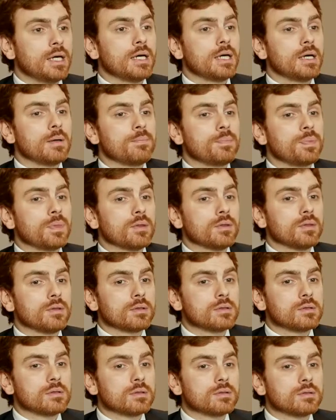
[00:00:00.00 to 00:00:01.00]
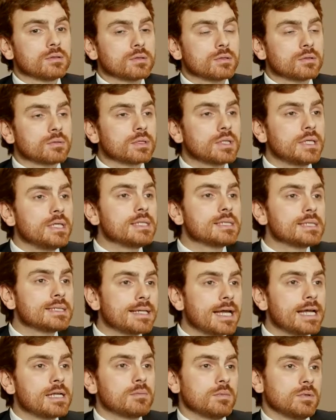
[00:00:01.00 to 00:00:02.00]
The key
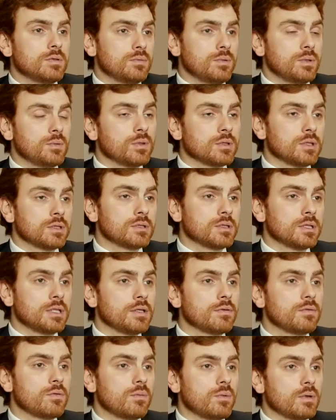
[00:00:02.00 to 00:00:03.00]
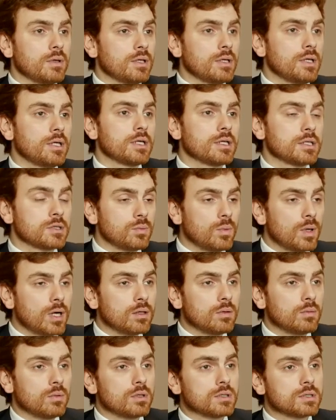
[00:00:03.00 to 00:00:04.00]
statement we wanted to give here as
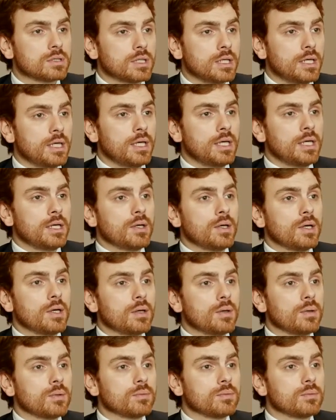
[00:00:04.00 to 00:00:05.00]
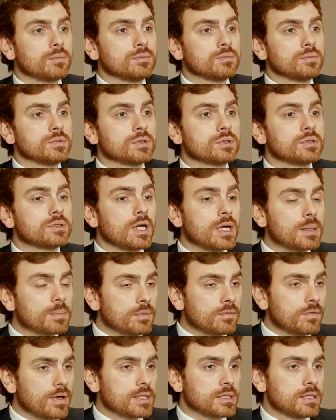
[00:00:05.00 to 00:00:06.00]
well was the
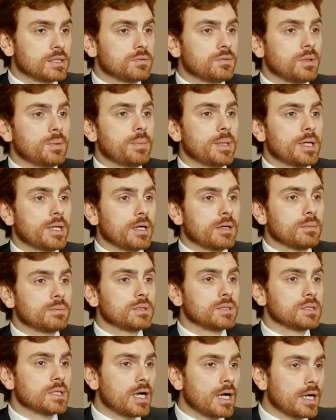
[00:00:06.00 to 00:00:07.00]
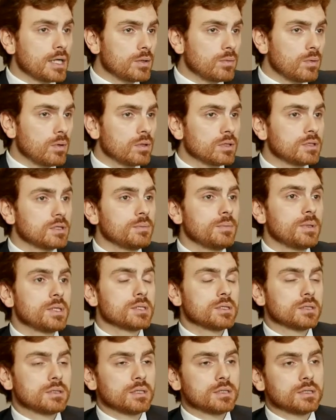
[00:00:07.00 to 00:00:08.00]
type of assets we pick up, this high quality
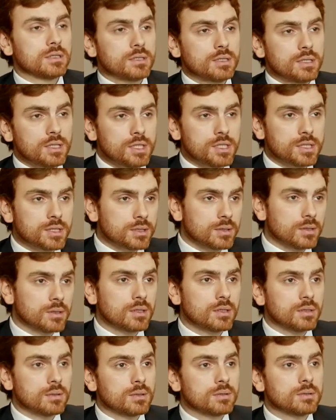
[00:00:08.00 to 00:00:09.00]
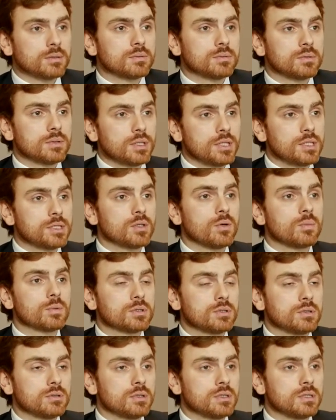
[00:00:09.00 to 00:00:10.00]
businesses in niche
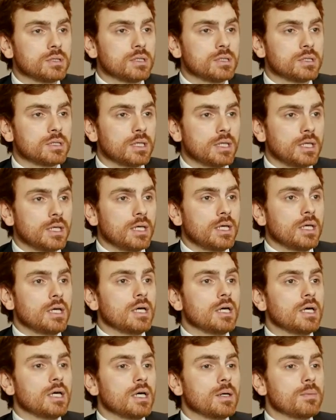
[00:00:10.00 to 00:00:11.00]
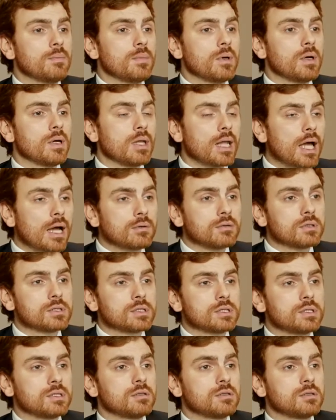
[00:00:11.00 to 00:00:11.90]
opportunities, allow us